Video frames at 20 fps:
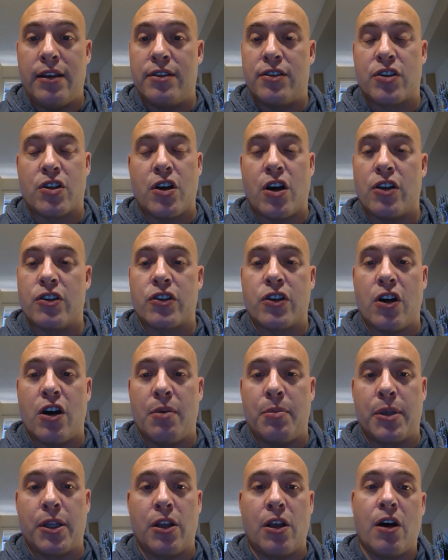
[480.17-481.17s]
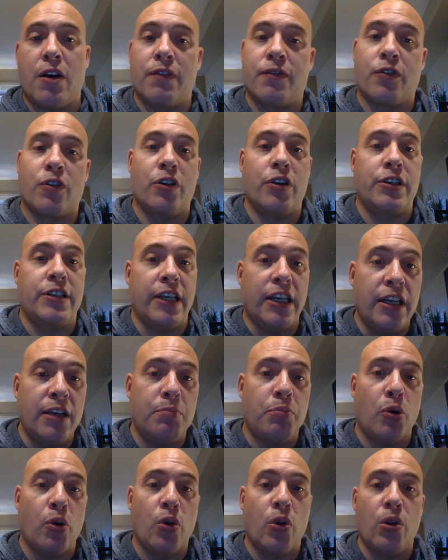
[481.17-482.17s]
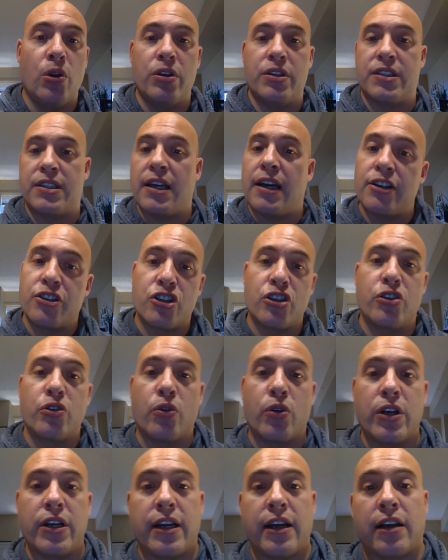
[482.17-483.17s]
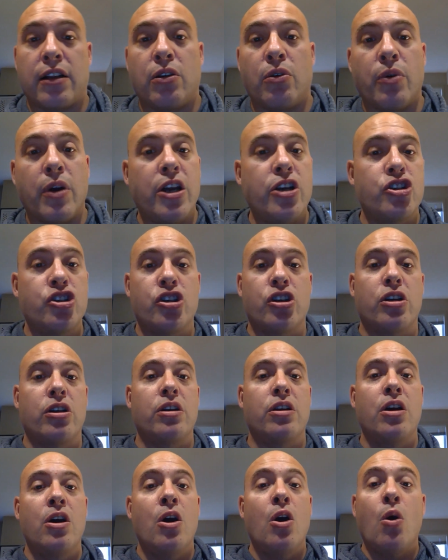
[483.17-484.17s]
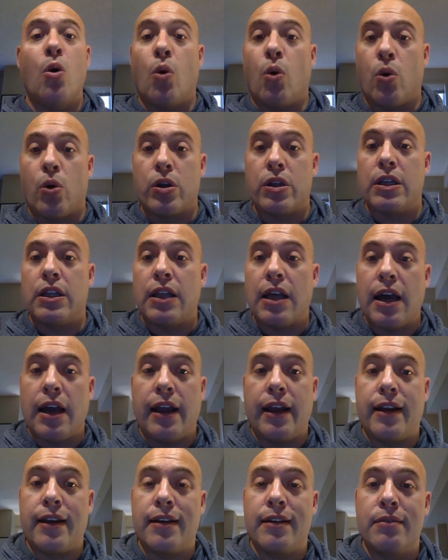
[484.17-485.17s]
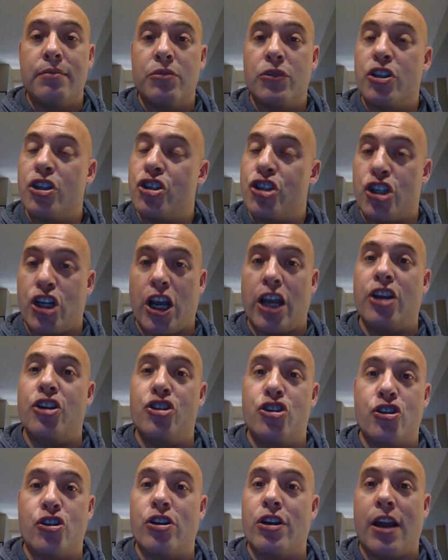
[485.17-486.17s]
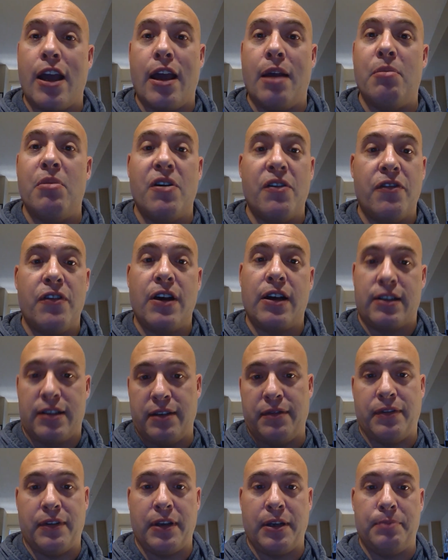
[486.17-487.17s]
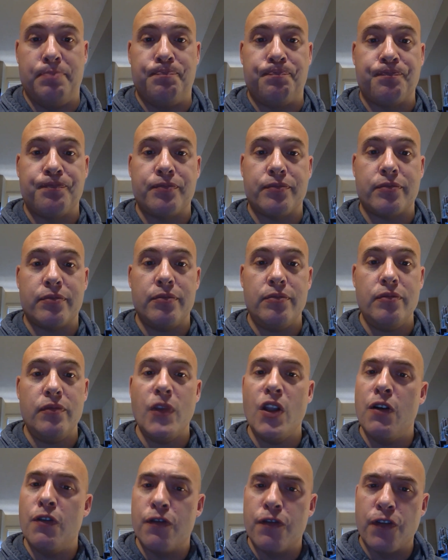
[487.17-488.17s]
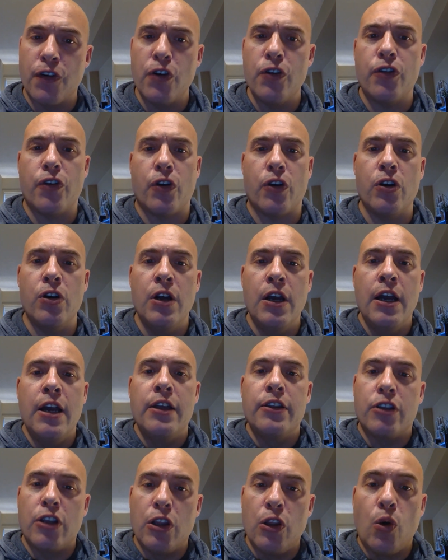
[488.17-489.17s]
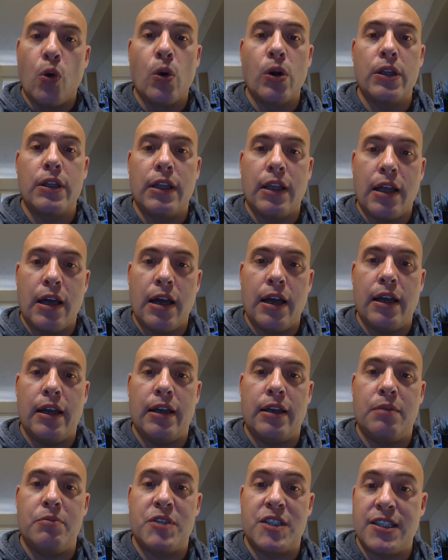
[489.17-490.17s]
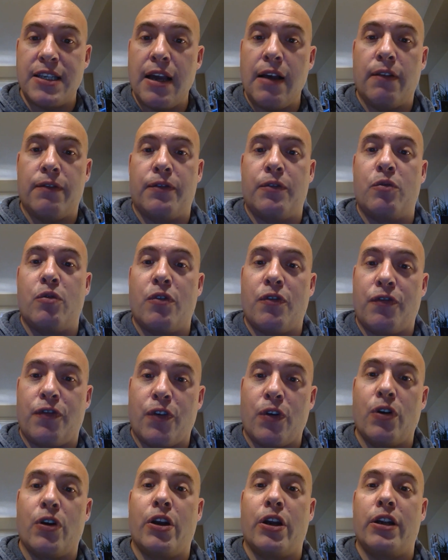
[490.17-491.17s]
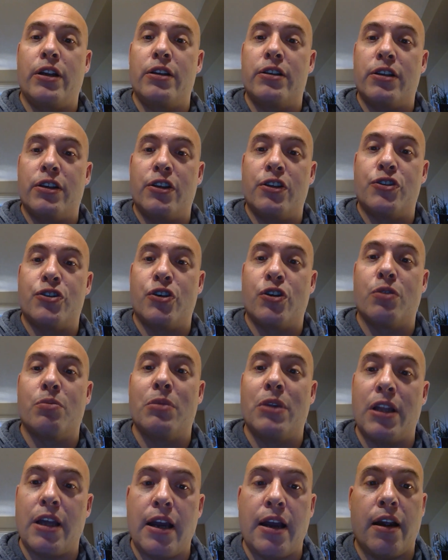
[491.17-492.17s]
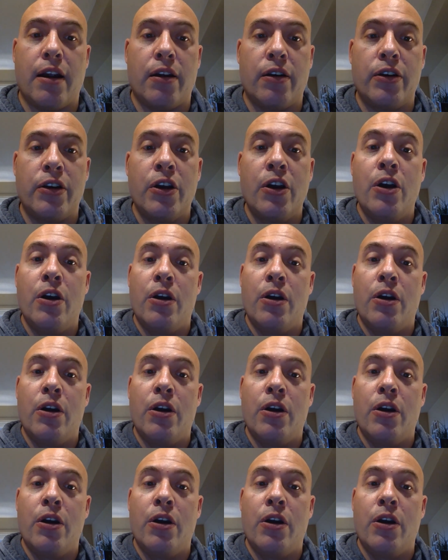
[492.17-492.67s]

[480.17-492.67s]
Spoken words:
in Scots common law for a deed poll, a statutory declaration, or the like to change your name effectively. Further, the Lord Lyon himself, in referring to the term Laird,